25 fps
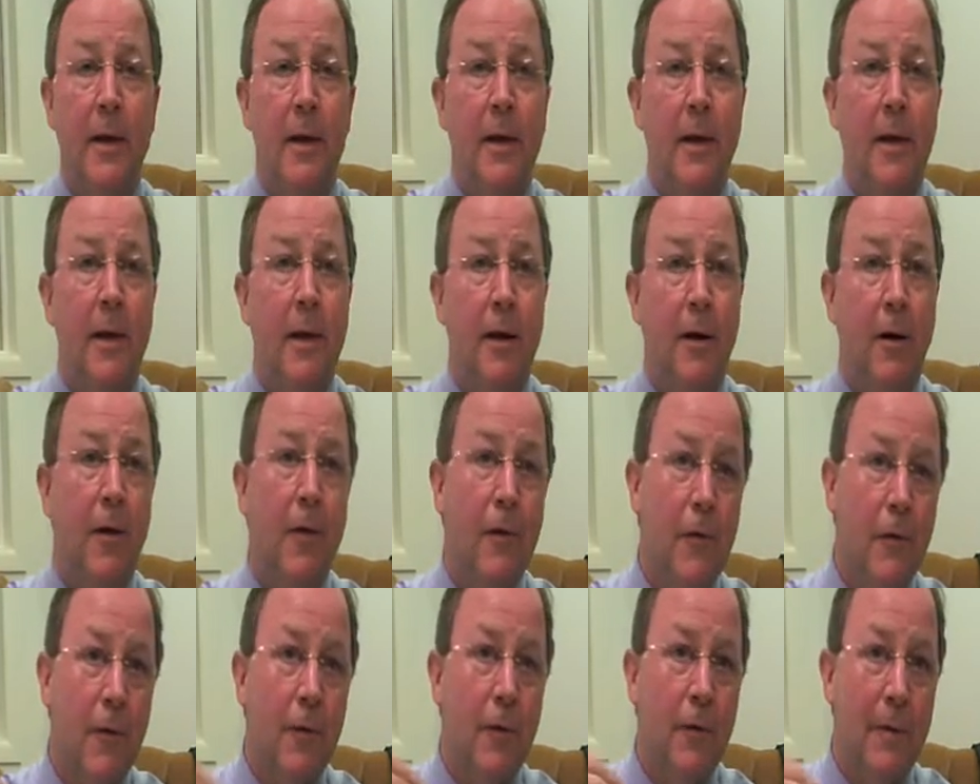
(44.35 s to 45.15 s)
And
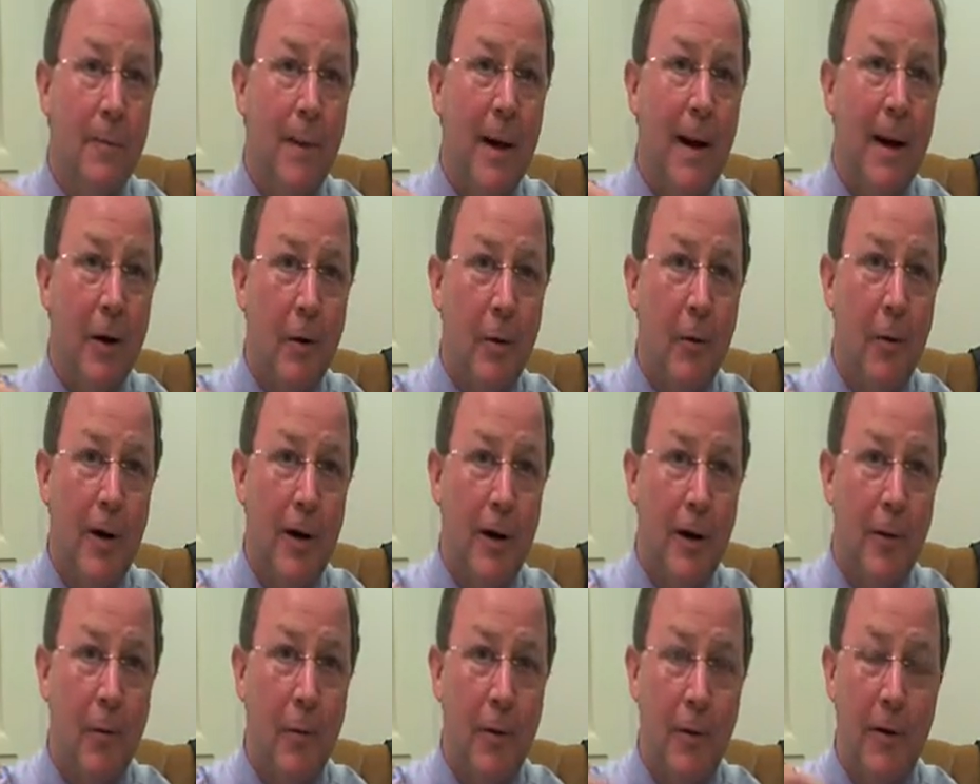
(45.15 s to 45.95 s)
also in my career,
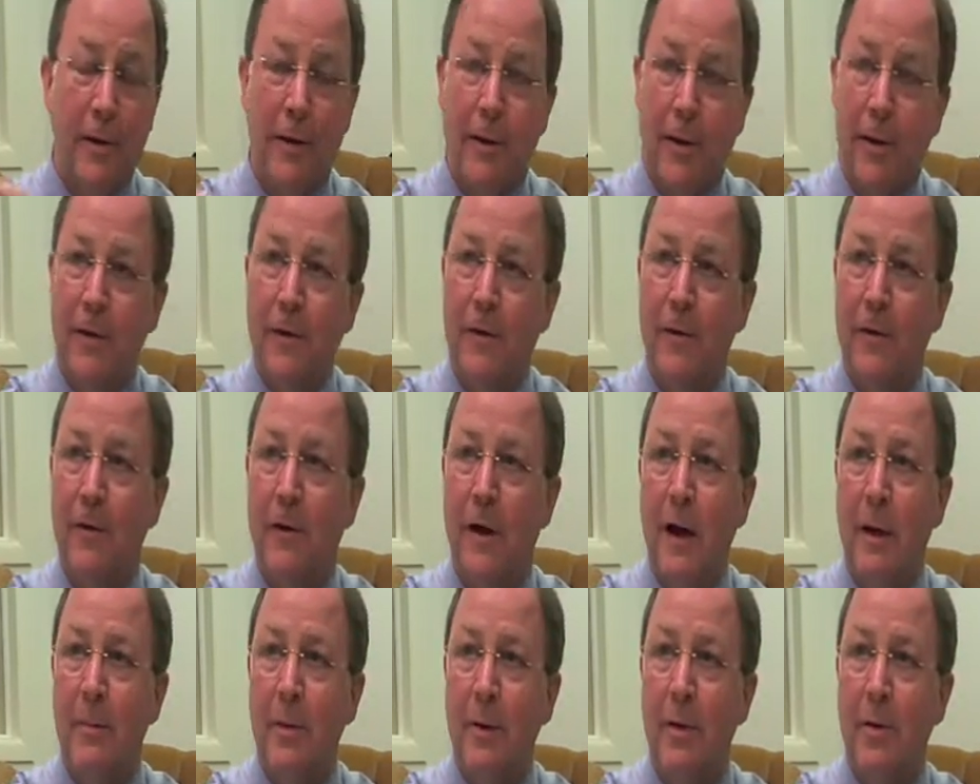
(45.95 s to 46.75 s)
one of the things that's
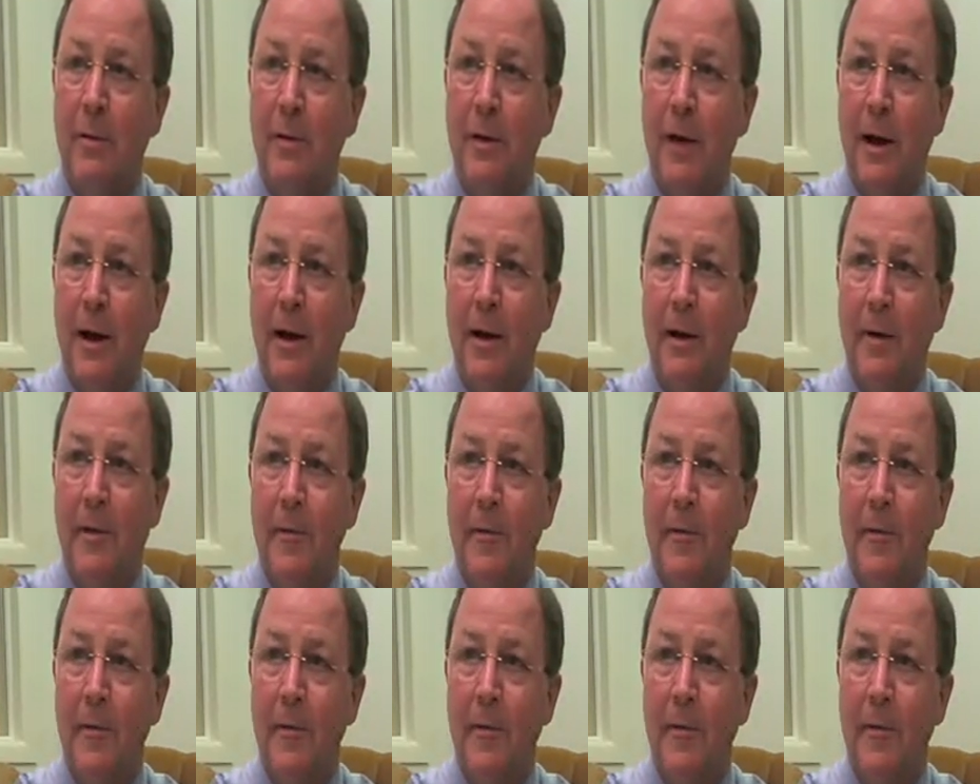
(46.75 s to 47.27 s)
topical now